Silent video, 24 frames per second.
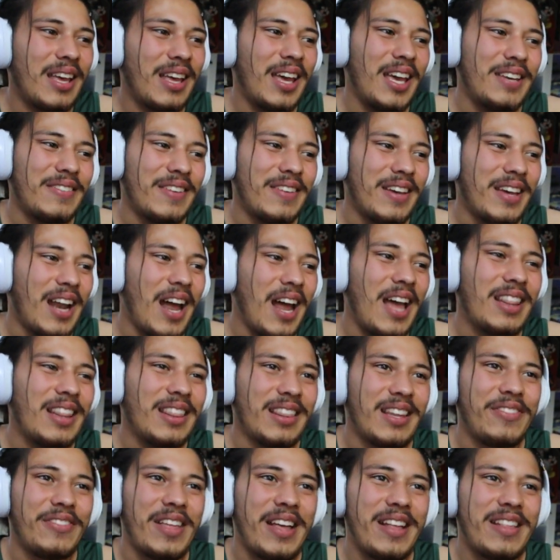Hey man, I
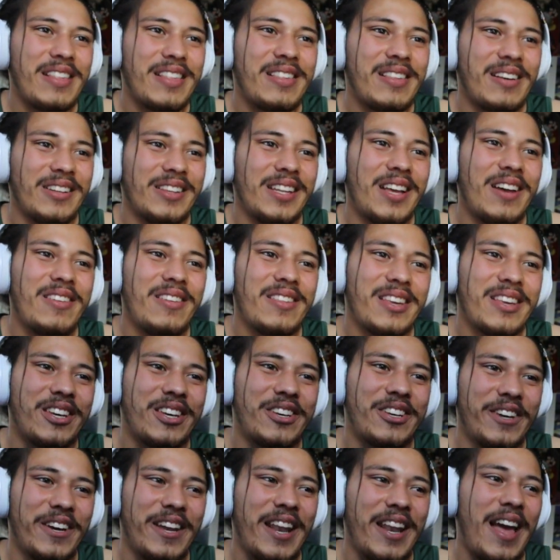love that song. That was a
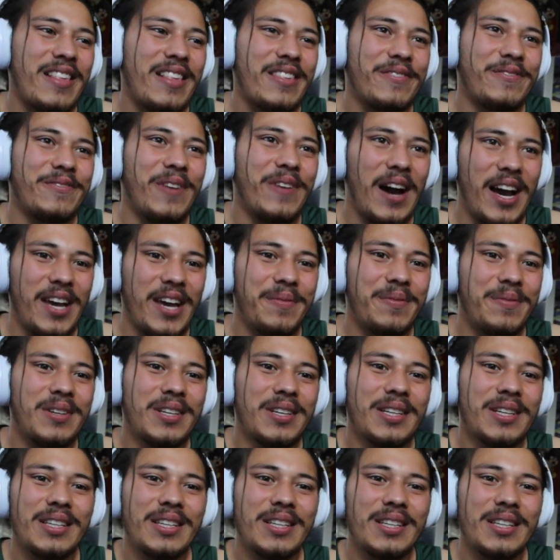good ass vibe.